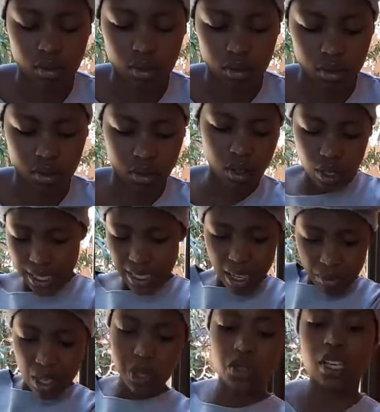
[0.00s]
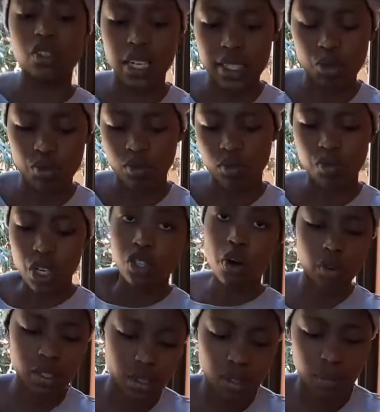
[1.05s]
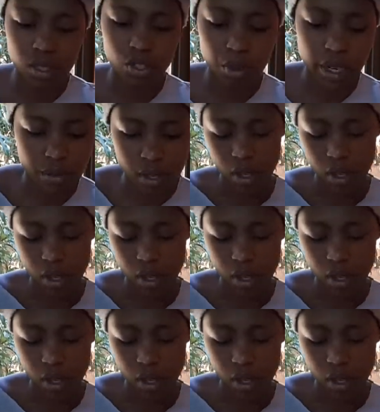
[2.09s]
YouTube and you check out